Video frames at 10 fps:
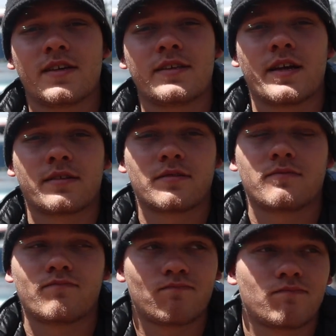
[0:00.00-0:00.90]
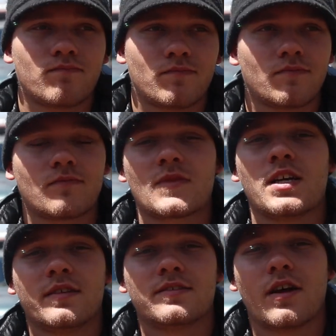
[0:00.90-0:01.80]
say that
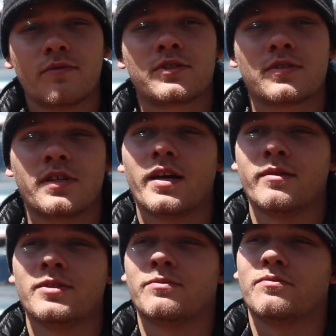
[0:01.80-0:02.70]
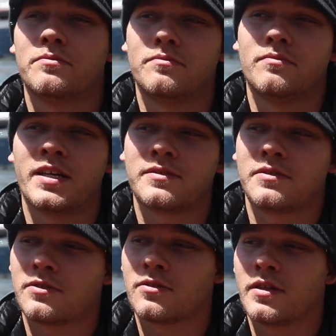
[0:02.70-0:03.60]
selfishly. I mean, my
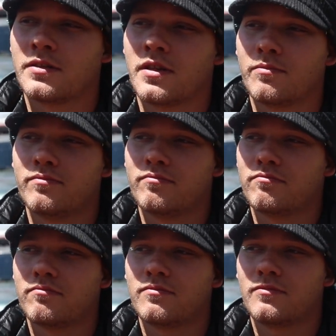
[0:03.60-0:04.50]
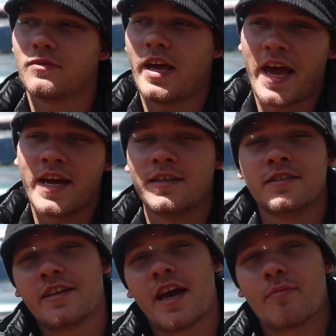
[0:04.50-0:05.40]
sister ended up
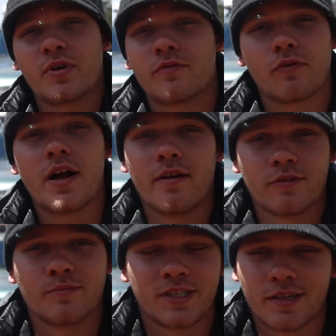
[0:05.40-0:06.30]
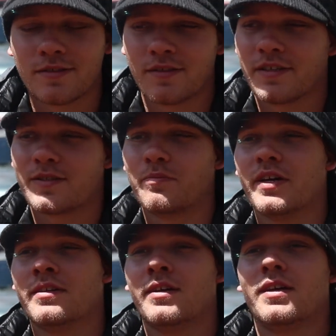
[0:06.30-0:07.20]
hating camping forever because of this, but